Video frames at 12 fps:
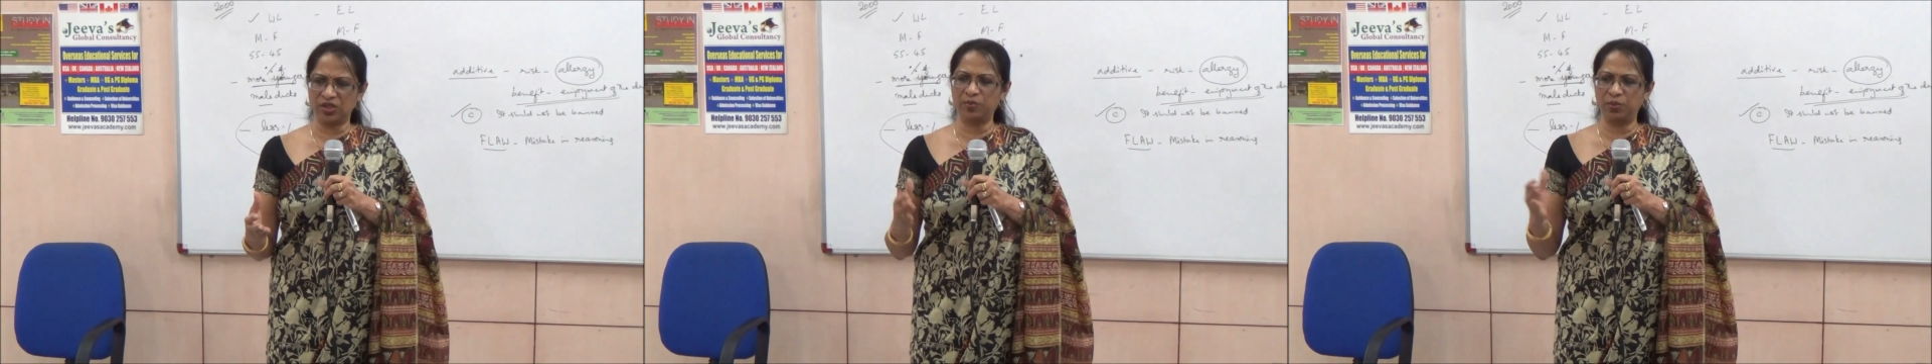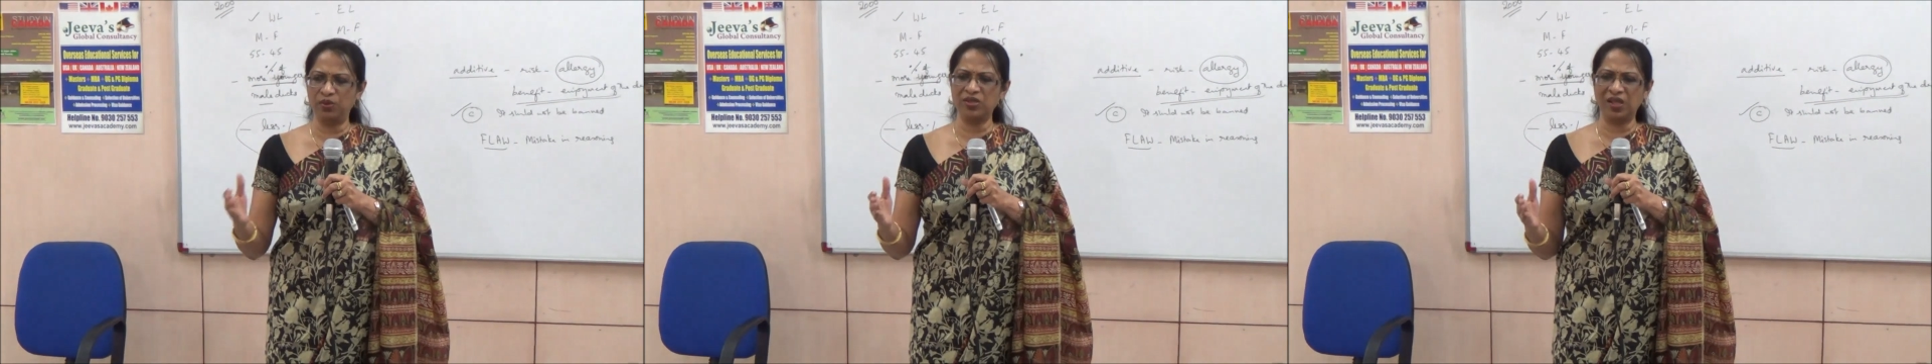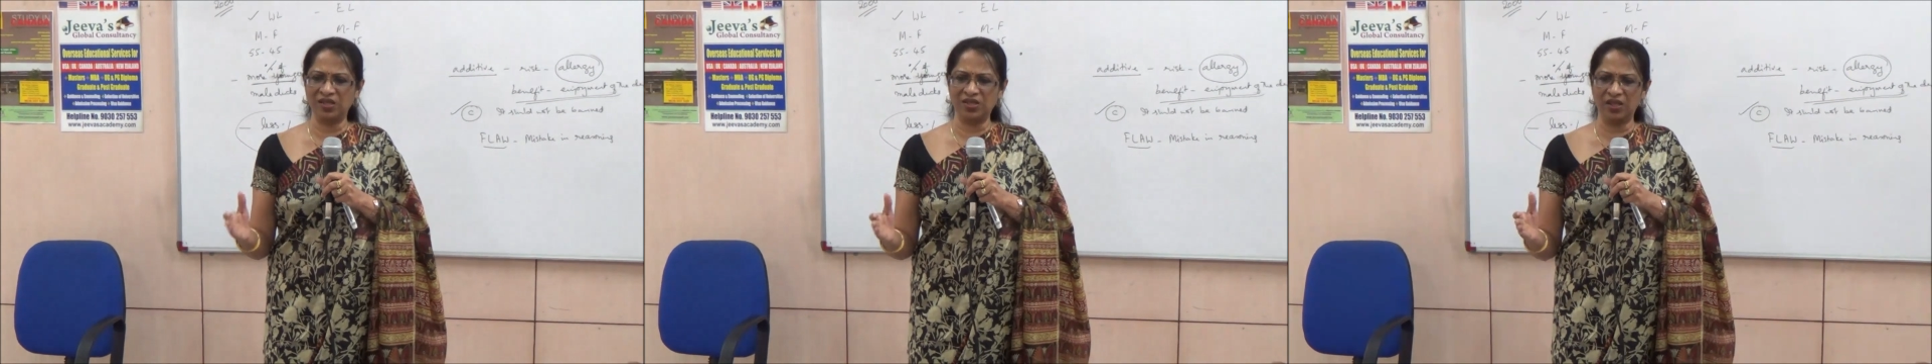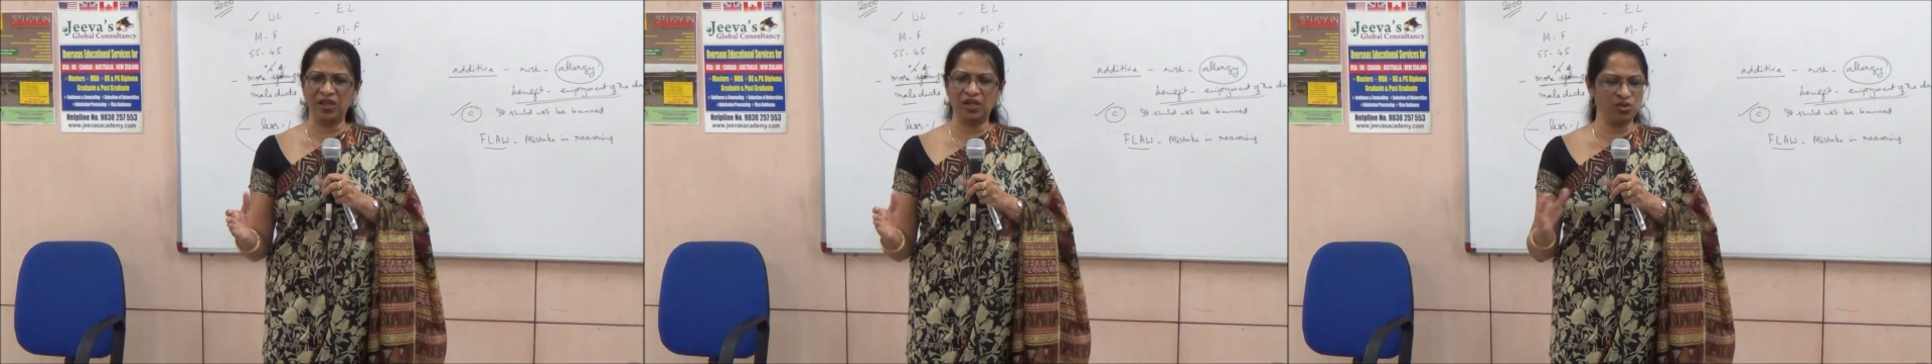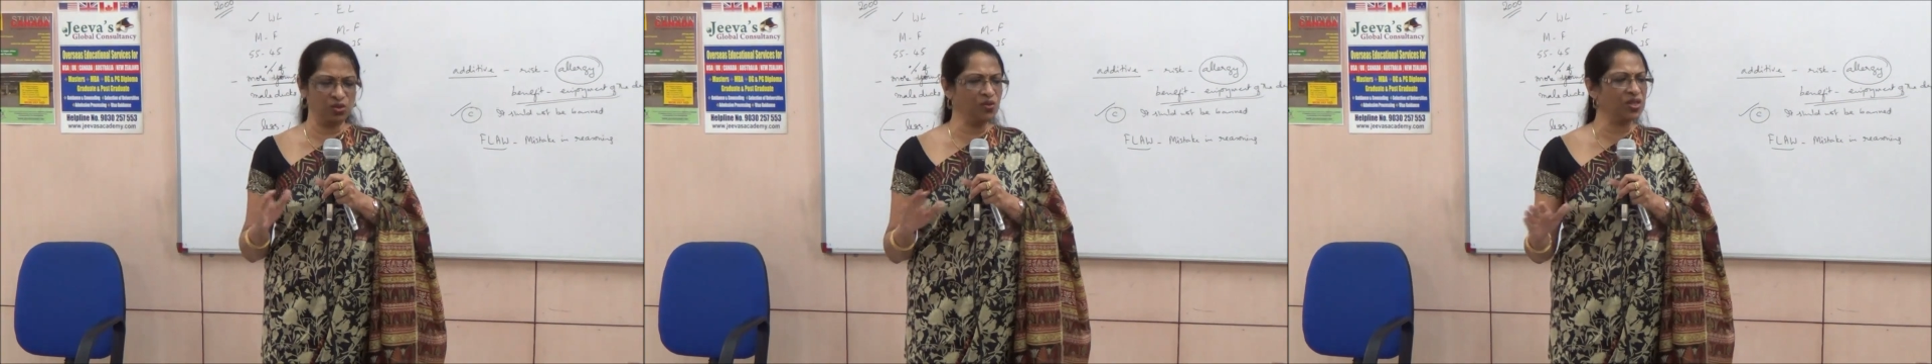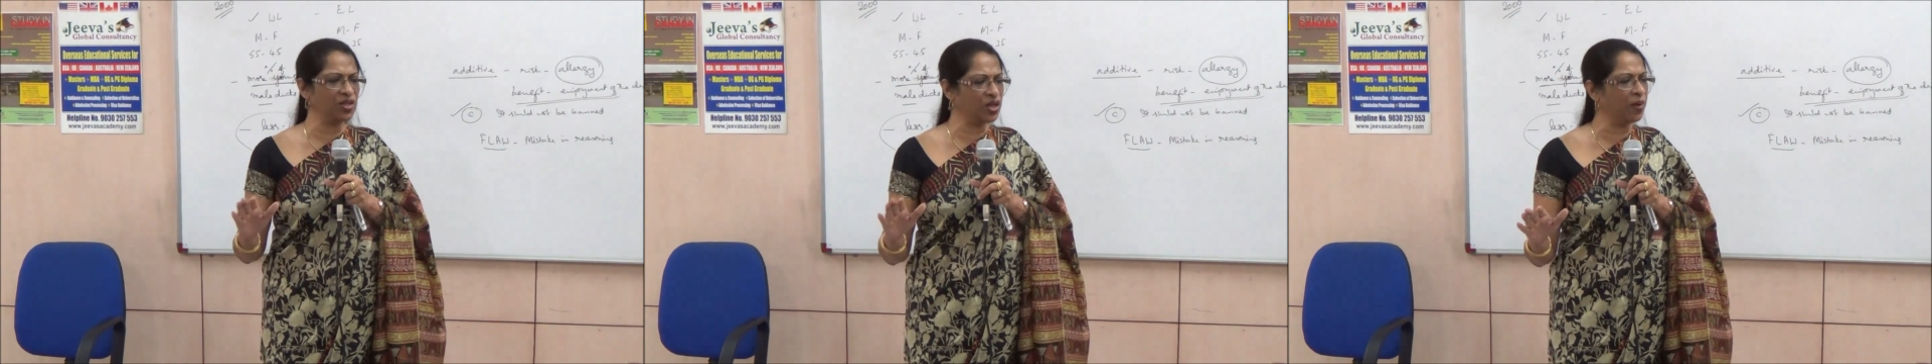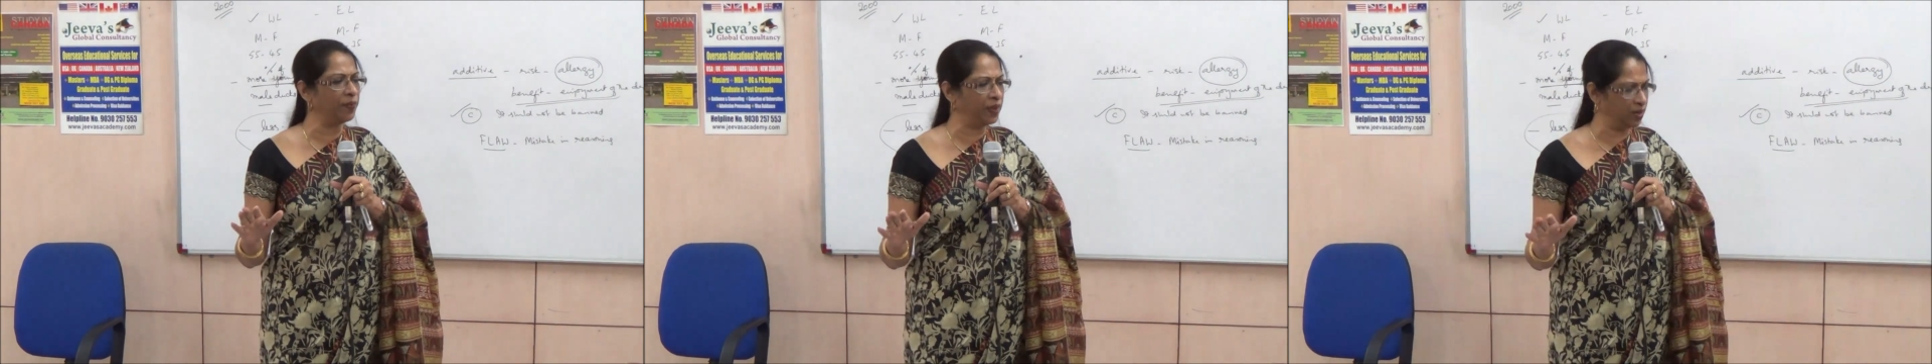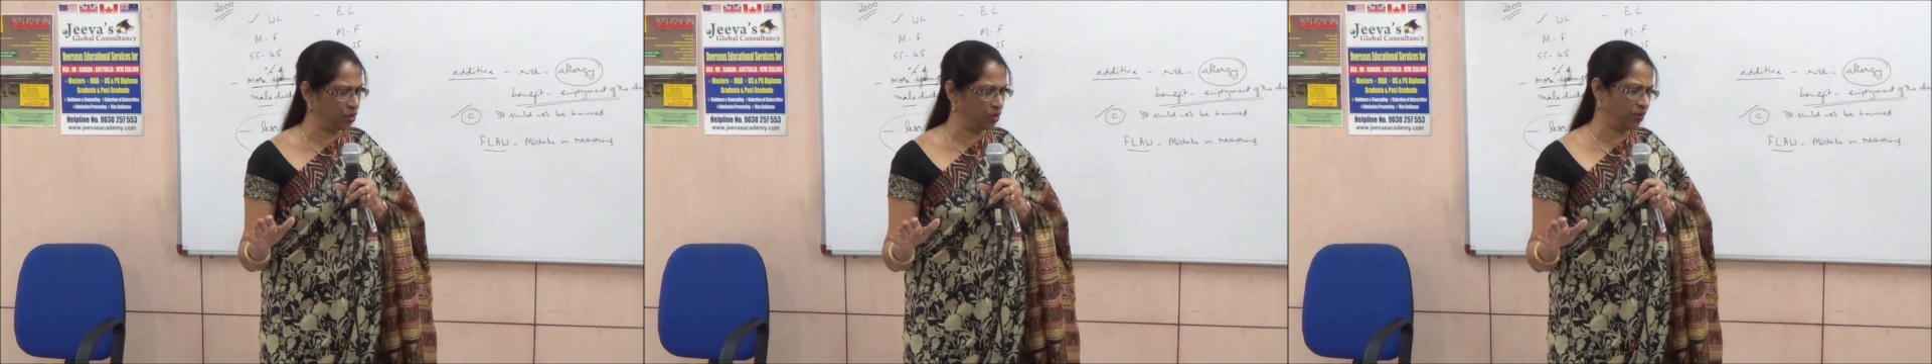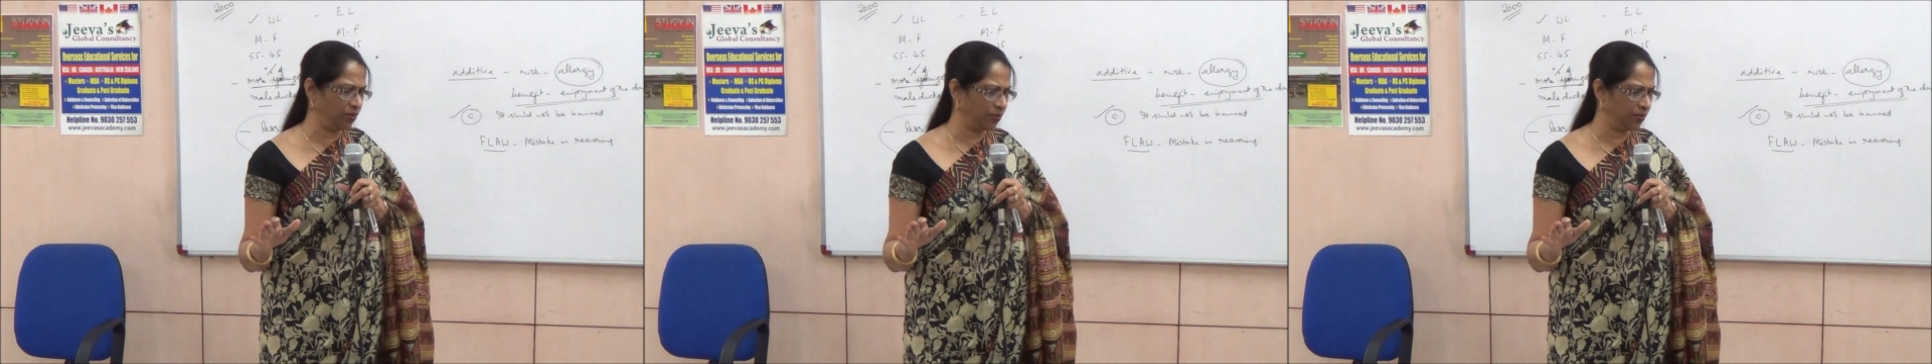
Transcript: Suppose, let's say there is no such compulsion.